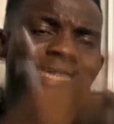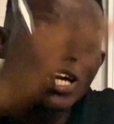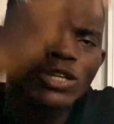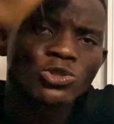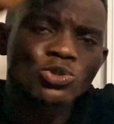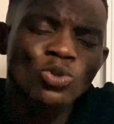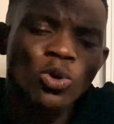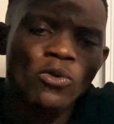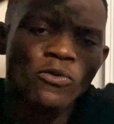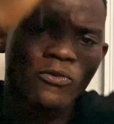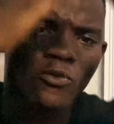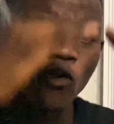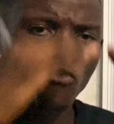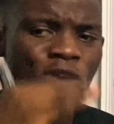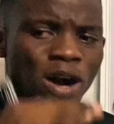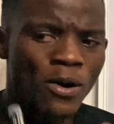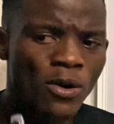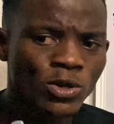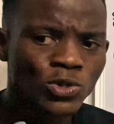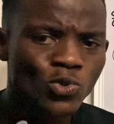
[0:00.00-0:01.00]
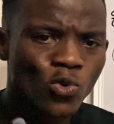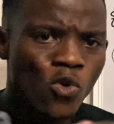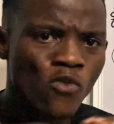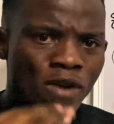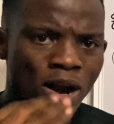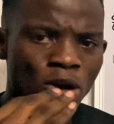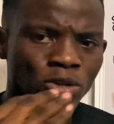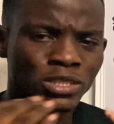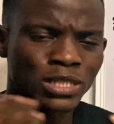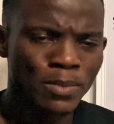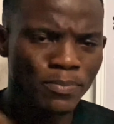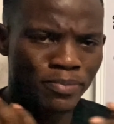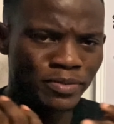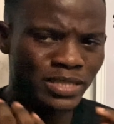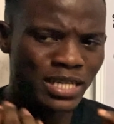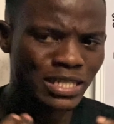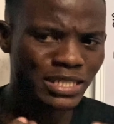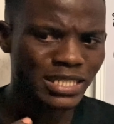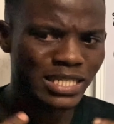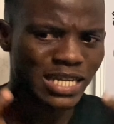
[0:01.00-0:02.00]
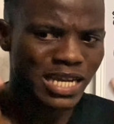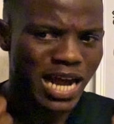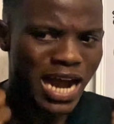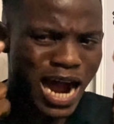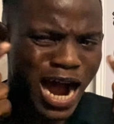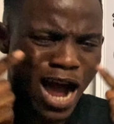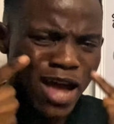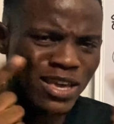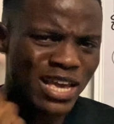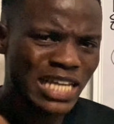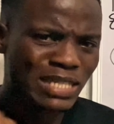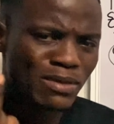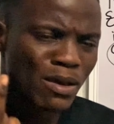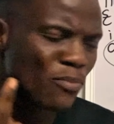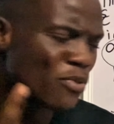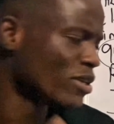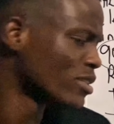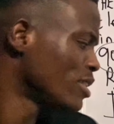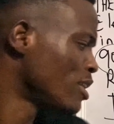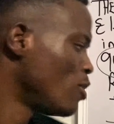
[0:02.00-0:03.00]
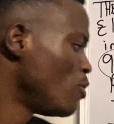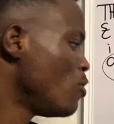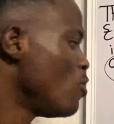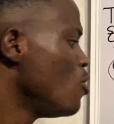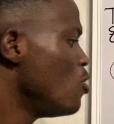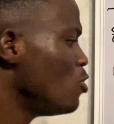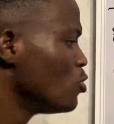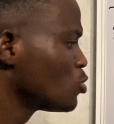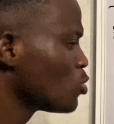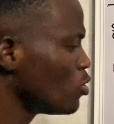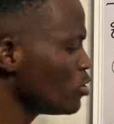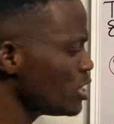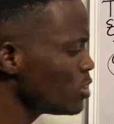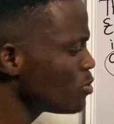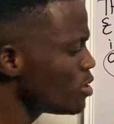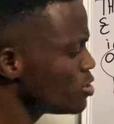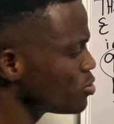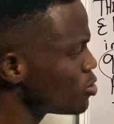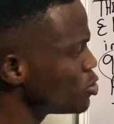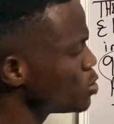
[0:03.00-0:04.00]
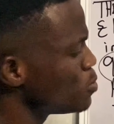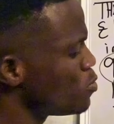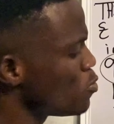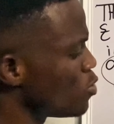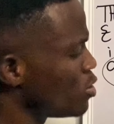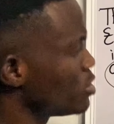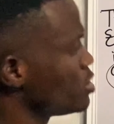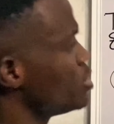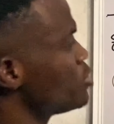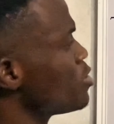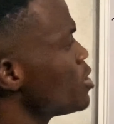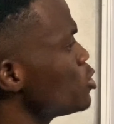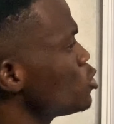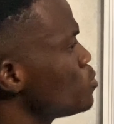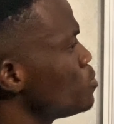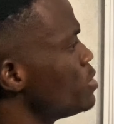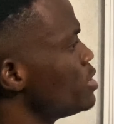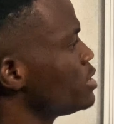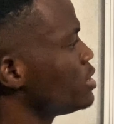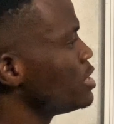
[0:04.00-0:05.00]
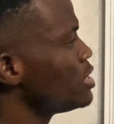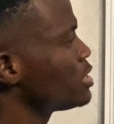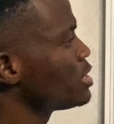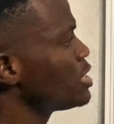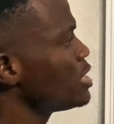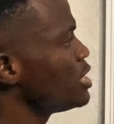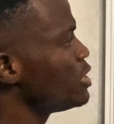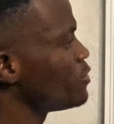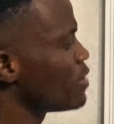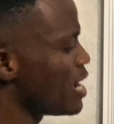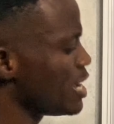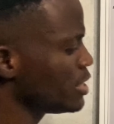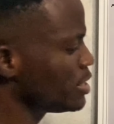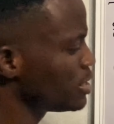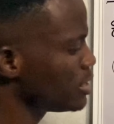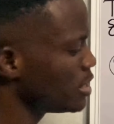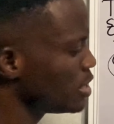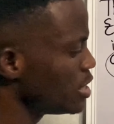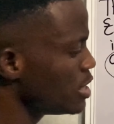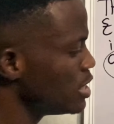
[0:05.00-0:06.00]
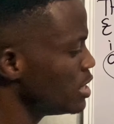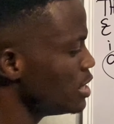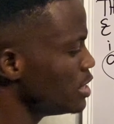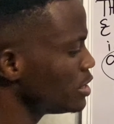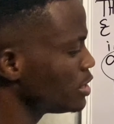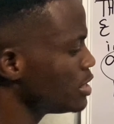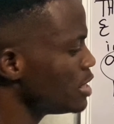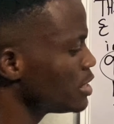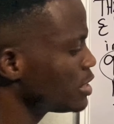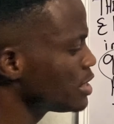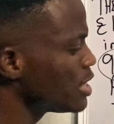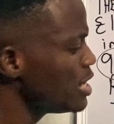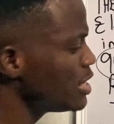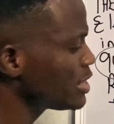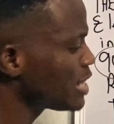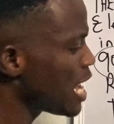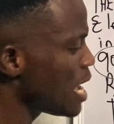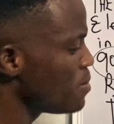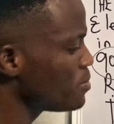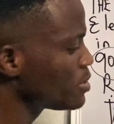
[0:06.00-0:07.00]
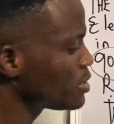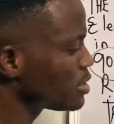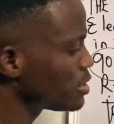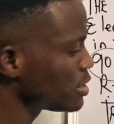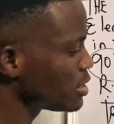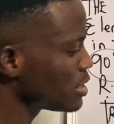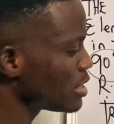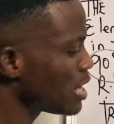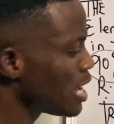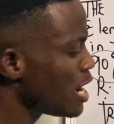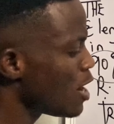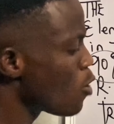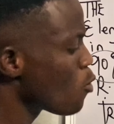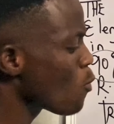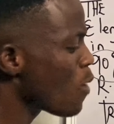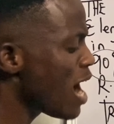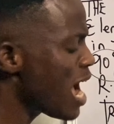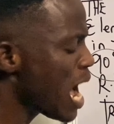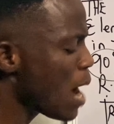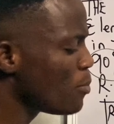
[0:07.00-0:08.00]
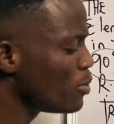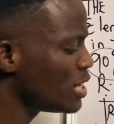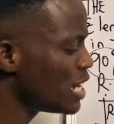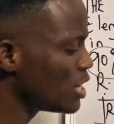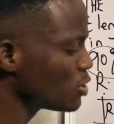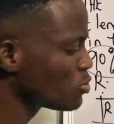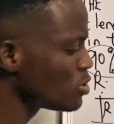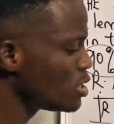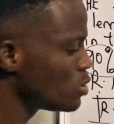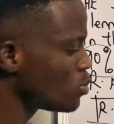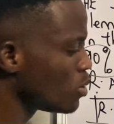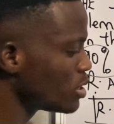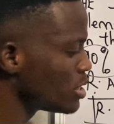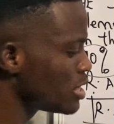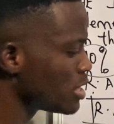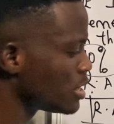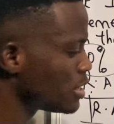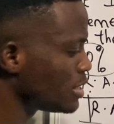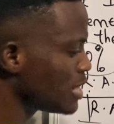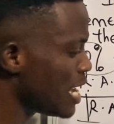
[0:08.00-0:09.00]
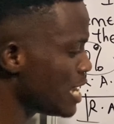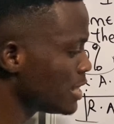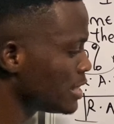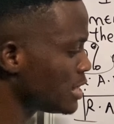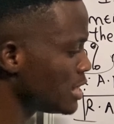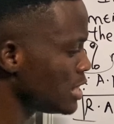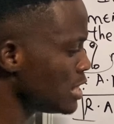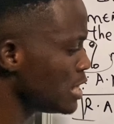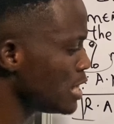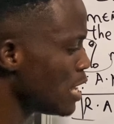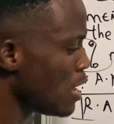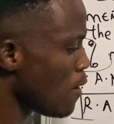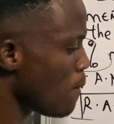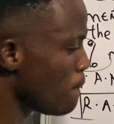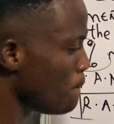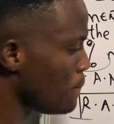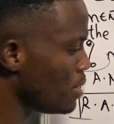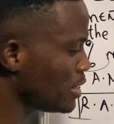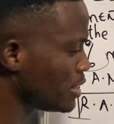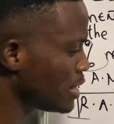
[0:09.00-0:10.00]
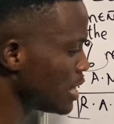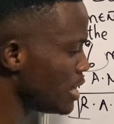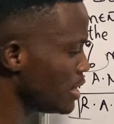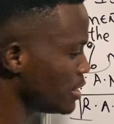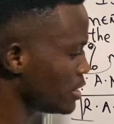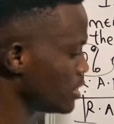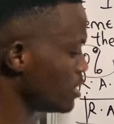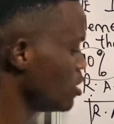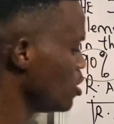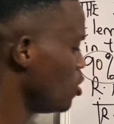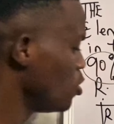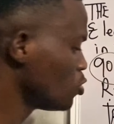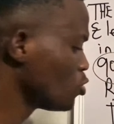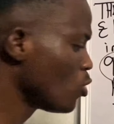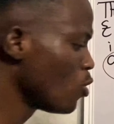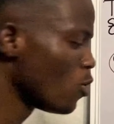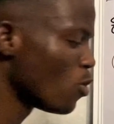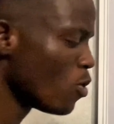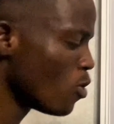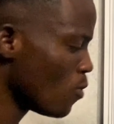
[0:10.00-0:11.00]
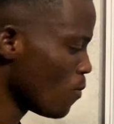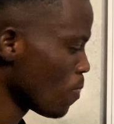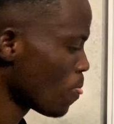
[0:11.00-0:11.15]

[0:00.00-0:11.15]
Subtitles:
stuff over what? Over 100%. Are you getting the point now? So this one is going to be what? It's going to be 16, right? 16 times y abundance 2 is what? It is 90%. So